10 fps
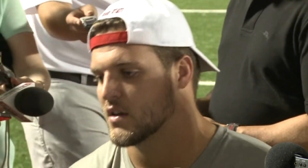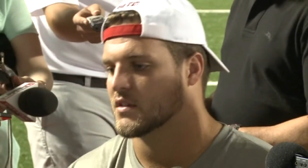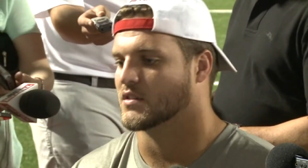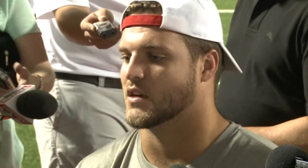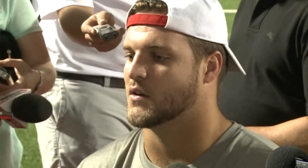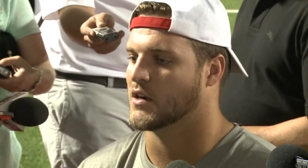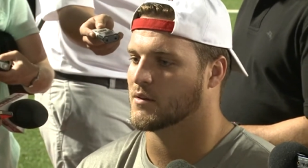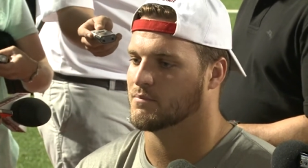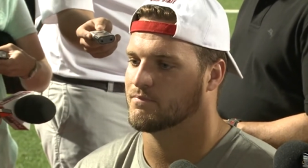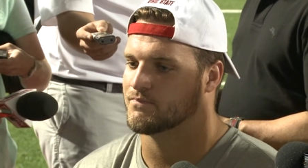So
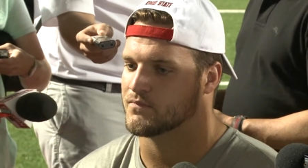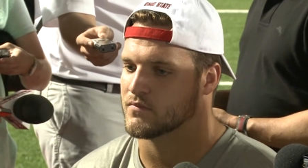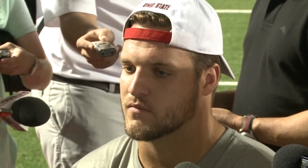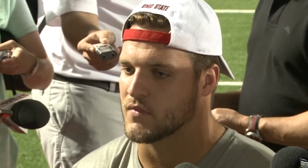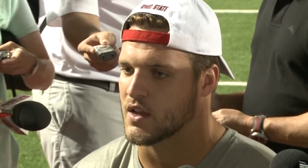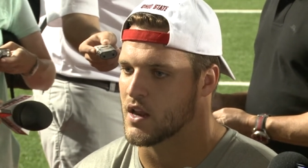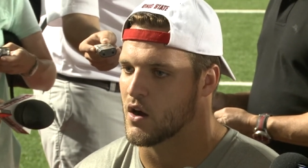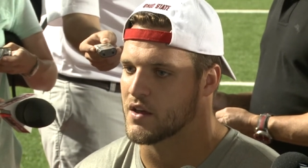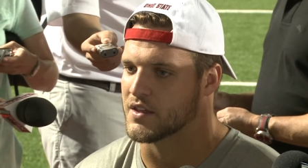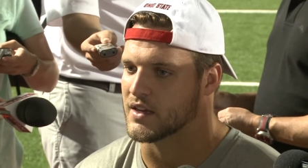um, you know
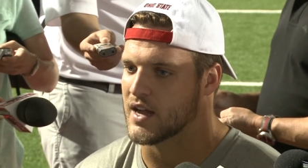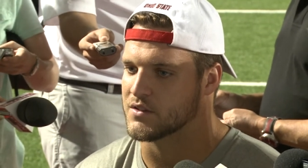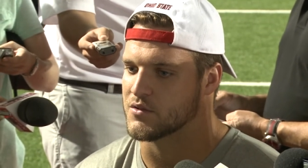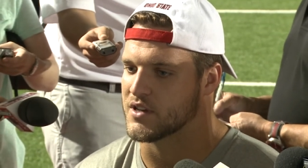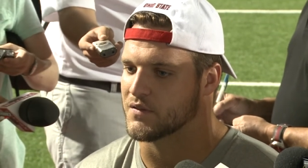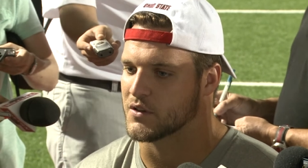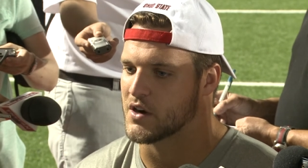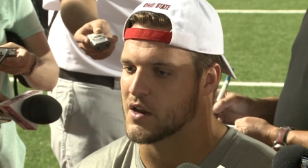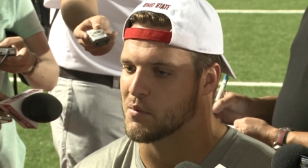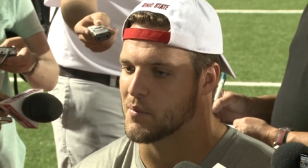I think guys will just have to learn
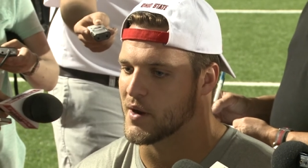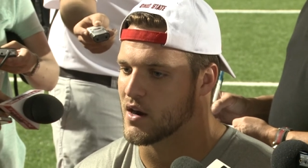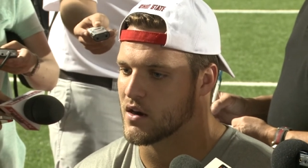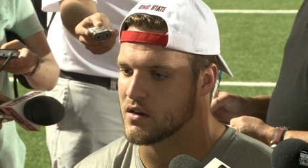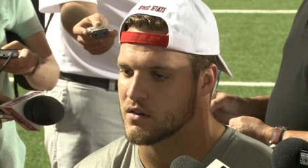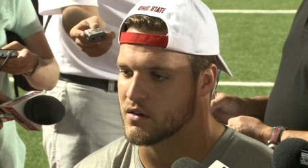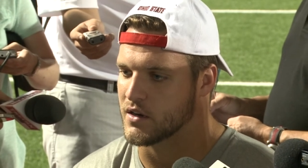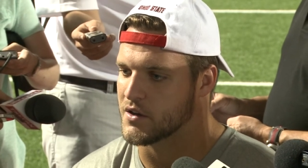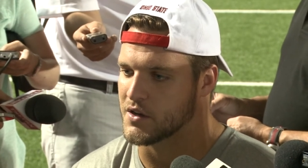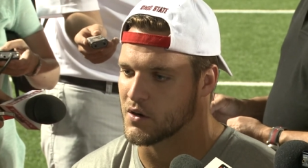how to prepare. You
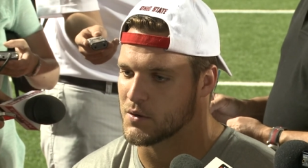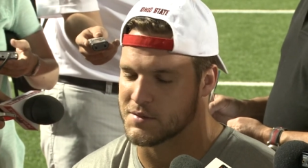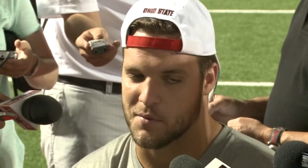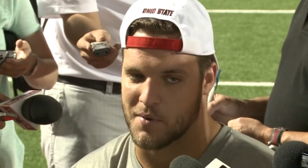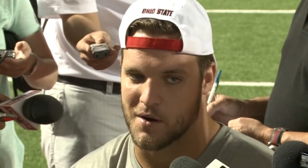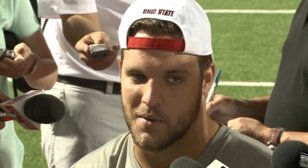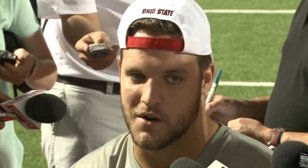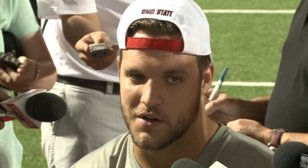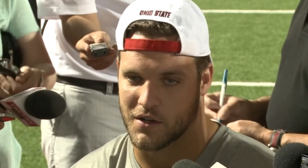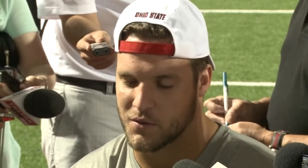know you can always prepare
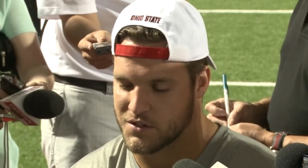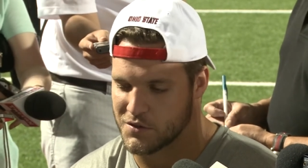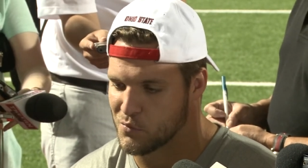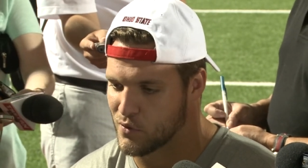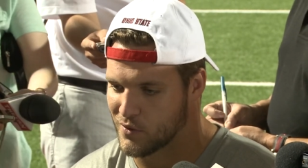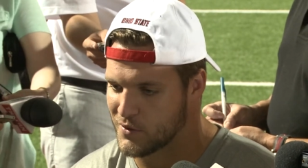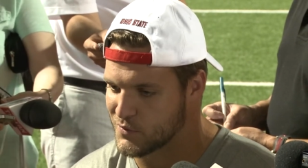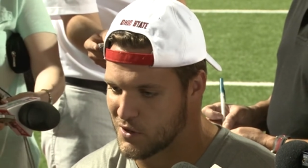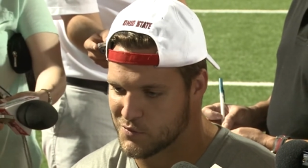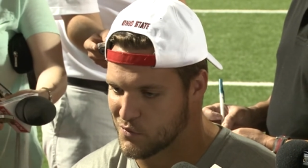better, you can always do more, always
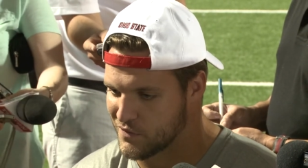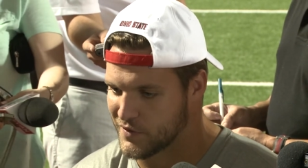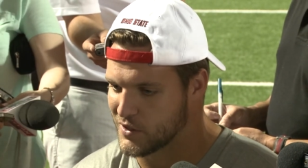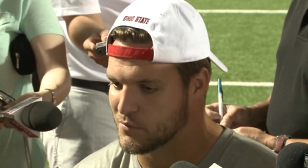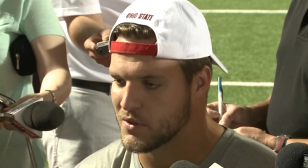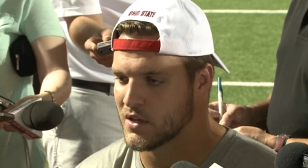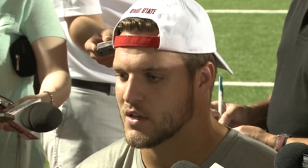watch more film.